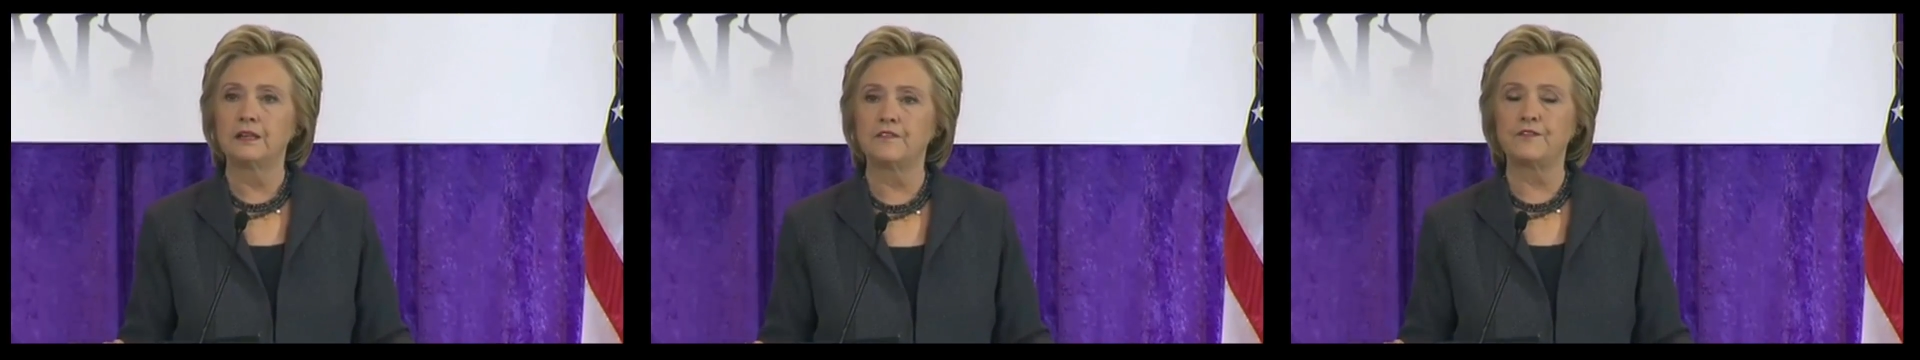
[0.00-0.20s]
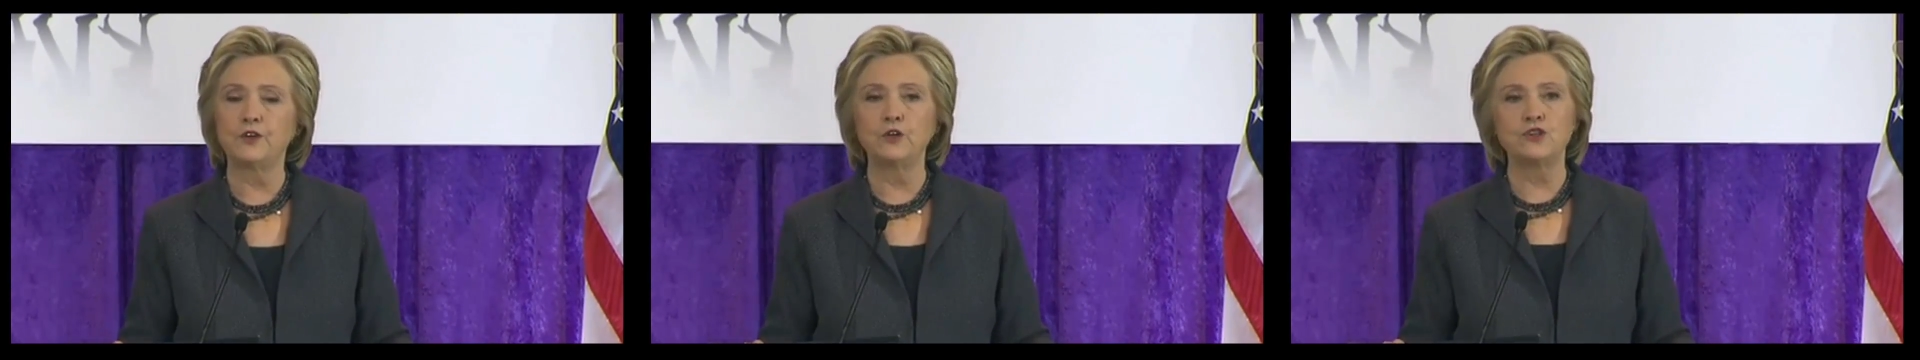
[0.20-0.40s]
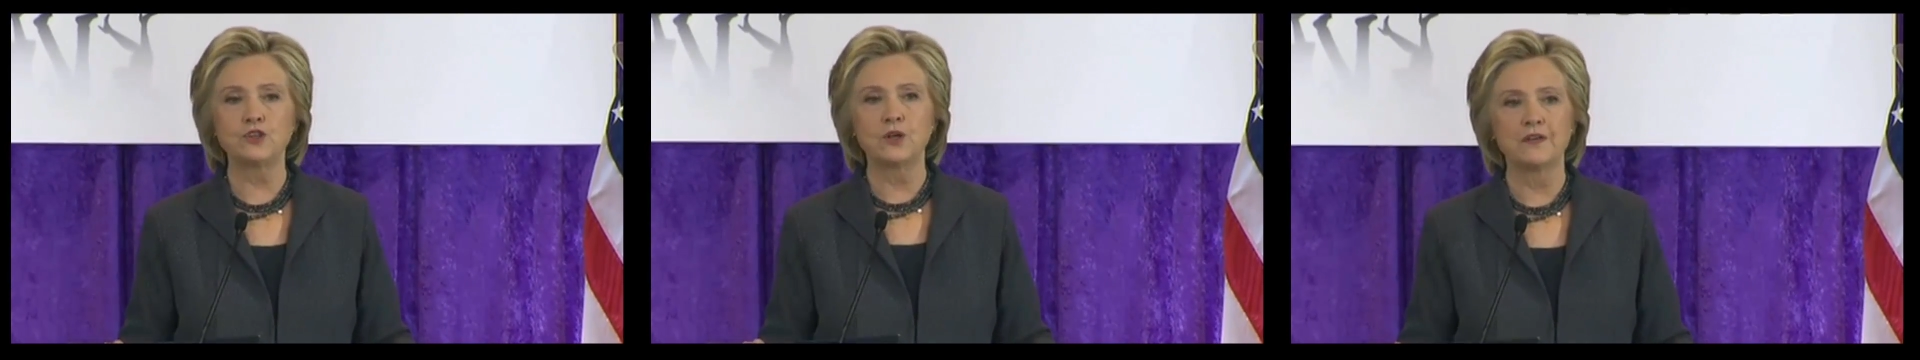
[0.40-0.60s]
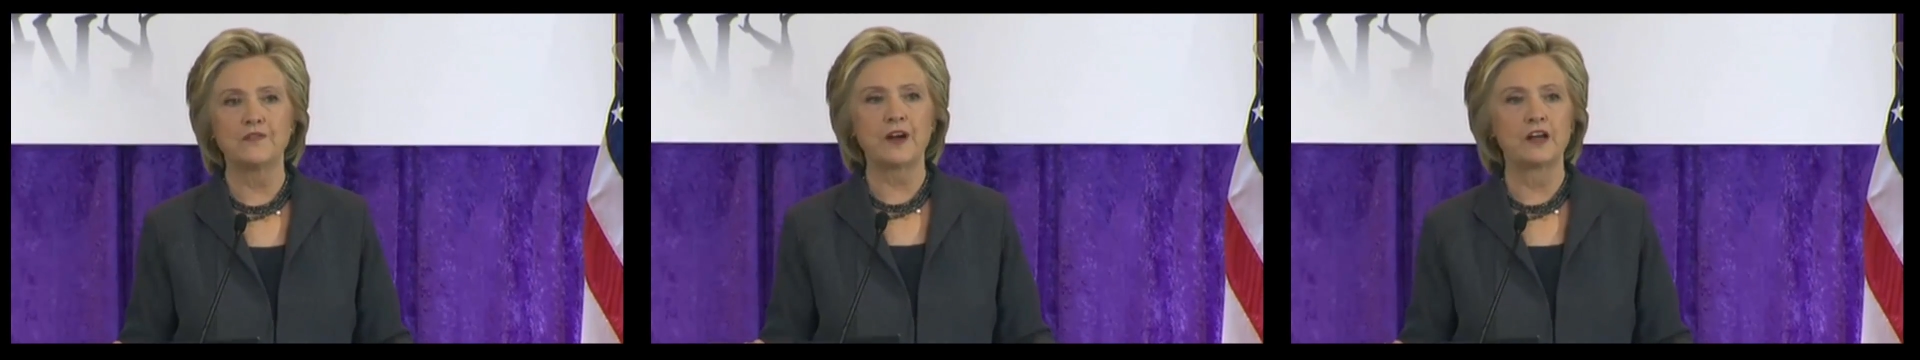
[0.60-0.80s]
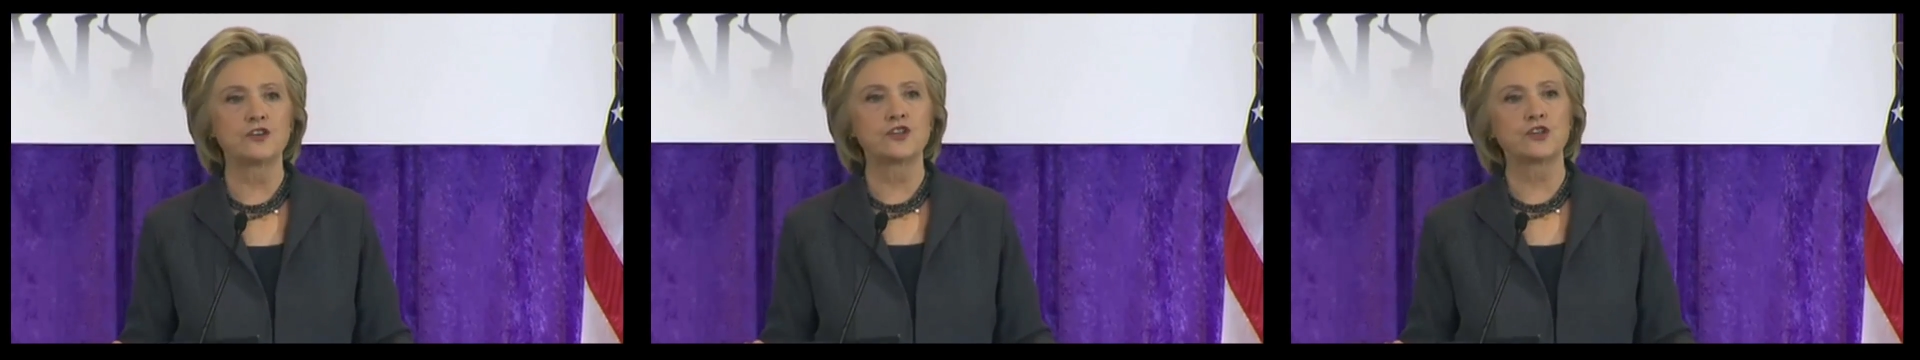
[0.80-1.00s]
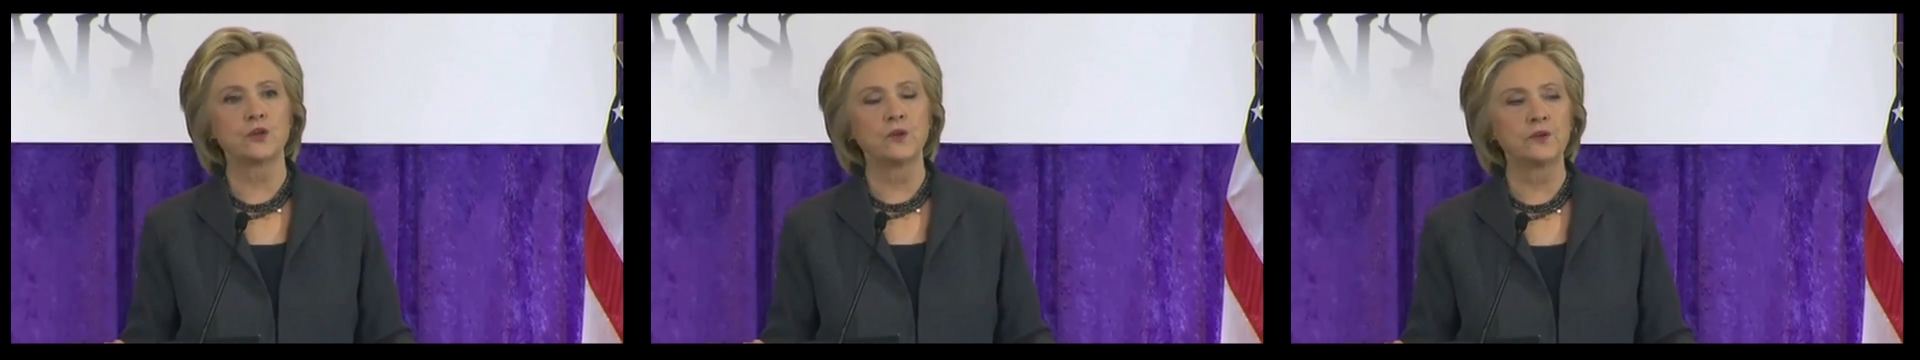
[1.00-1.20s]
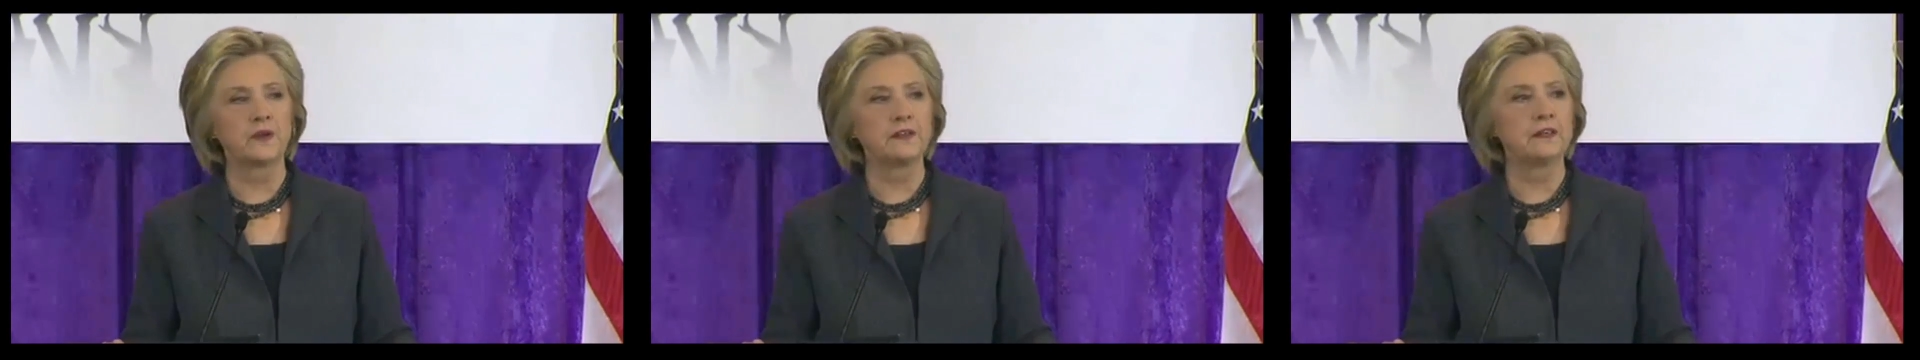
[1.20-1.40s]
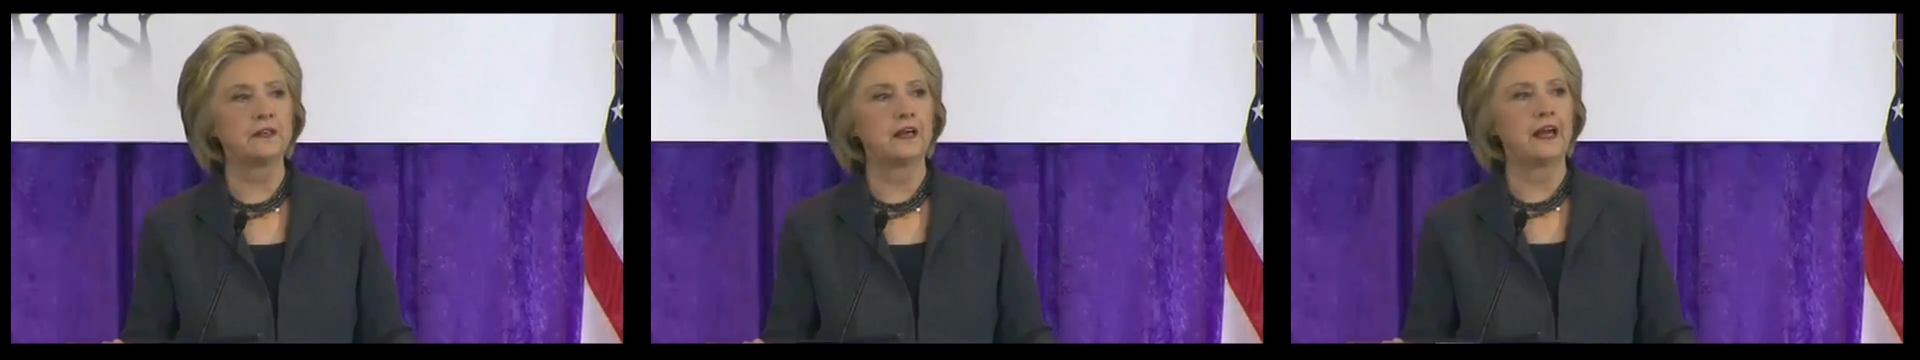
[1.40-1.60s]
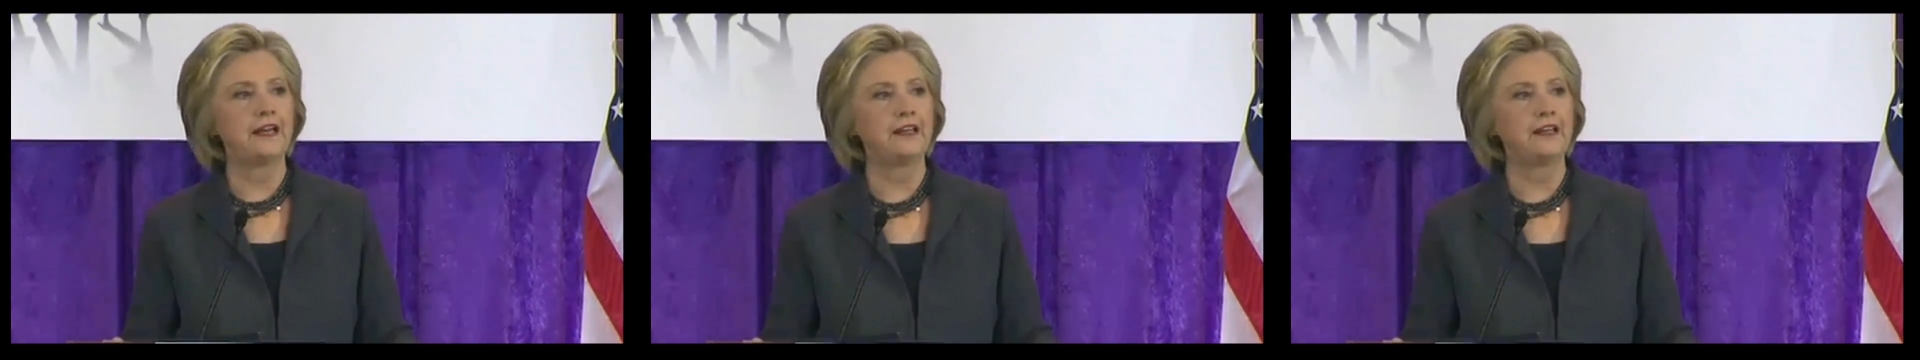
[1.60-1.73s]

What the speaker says: The future of our children